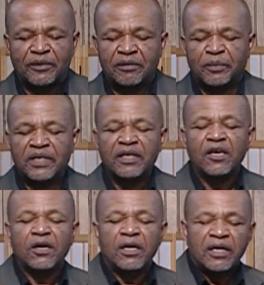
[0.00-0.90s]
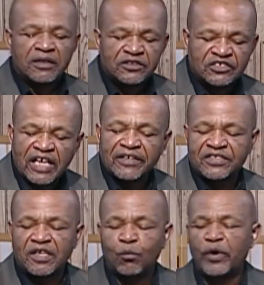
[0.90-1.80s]
To be stuck
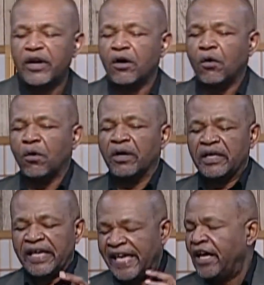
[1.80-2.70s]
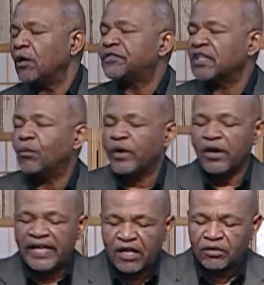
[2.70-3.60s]
somewhere or held somewhere,
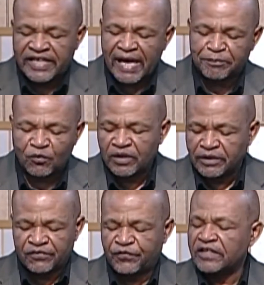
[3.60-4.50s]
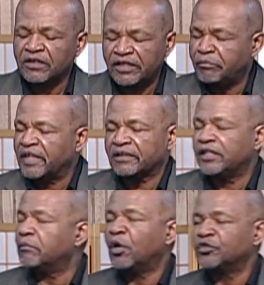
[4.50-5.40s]
held captive, whether it's physically, mentally,
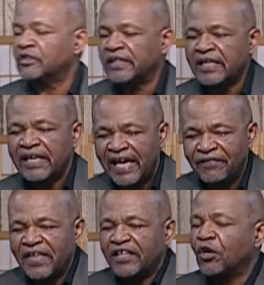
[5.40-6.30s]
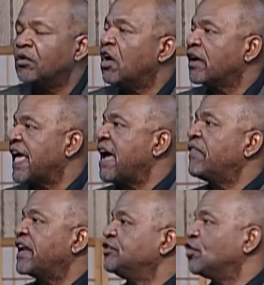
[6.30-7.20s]
emotionally, and then no longer have
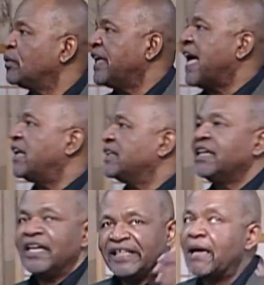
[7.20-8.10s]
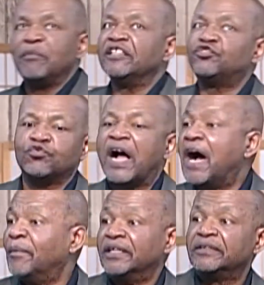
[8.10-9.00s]
that as your reality, that means
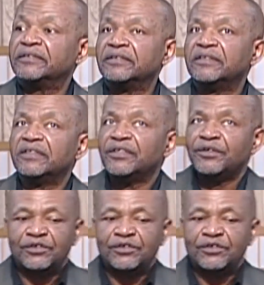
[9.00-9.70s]
drama. Yeah.